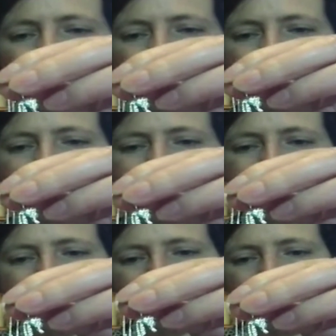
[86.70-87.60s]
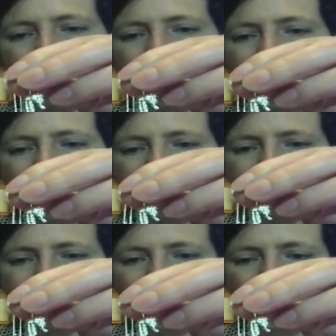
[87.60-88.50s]
in silver.
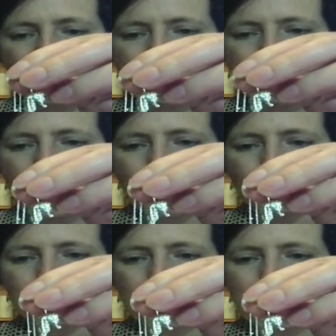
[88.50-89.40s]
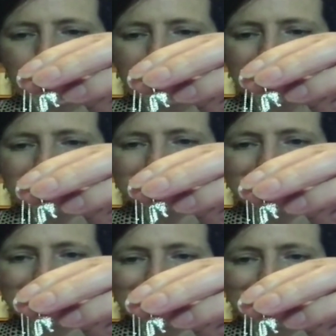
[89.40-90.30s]
He's got the most
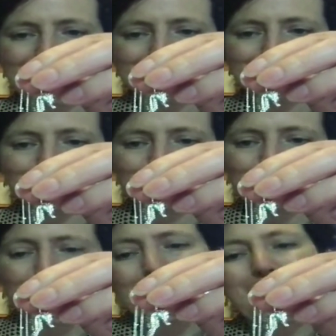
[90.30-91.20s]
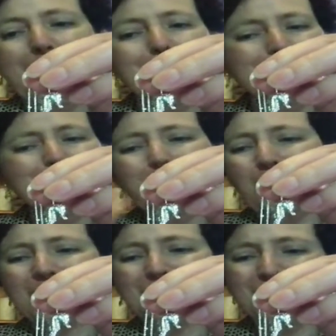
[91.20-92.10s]
amazing texture to him. Happy
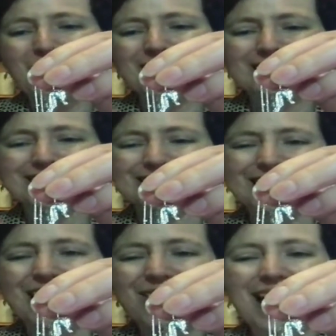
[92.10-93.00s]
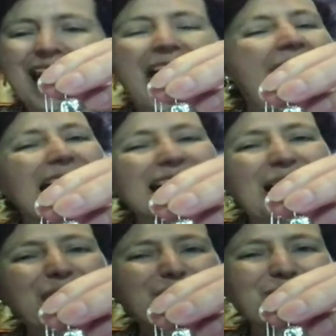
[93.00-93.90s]
Sparkly Friday to Sarah and
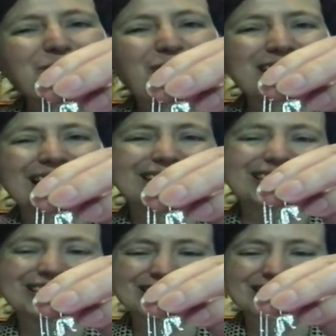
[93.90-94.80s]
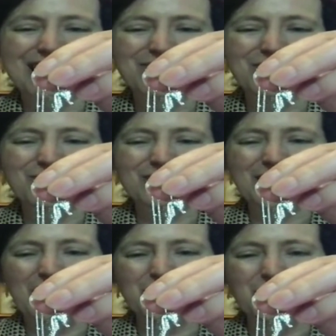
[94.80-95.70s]
happy Friday to Steph. Lovely
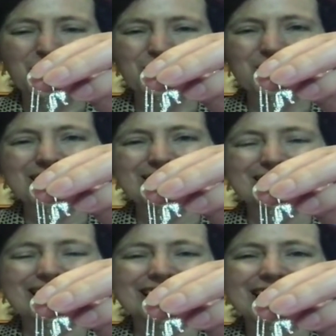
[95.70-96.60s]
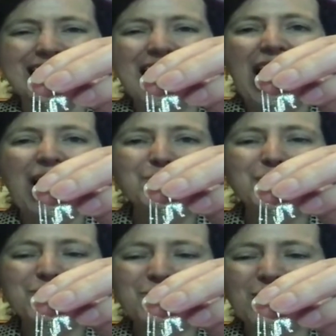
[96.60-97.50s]
to have your company tonight.
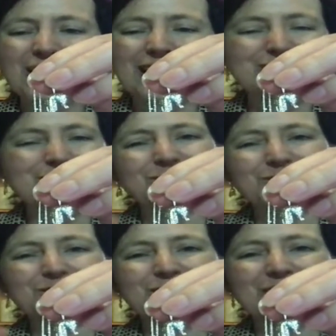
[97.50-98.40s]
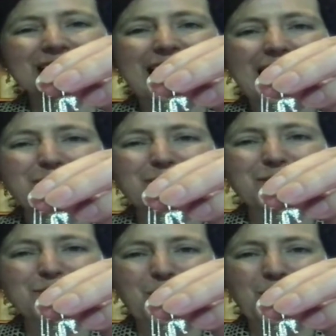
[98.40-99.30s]
Happy Friday to Georgina. Happy
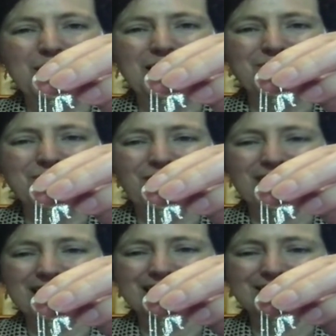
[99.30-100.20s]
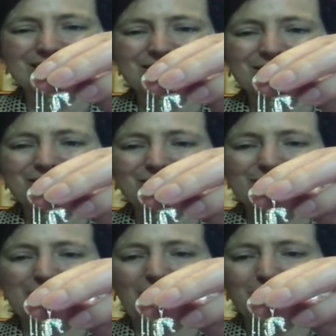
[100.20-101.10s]
Sparkly Friday to you. Lovely
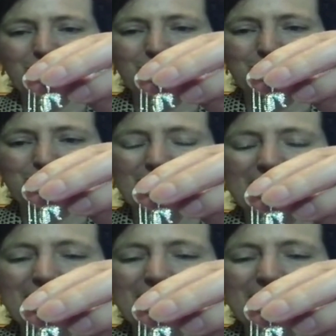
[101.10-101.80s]
to have your company.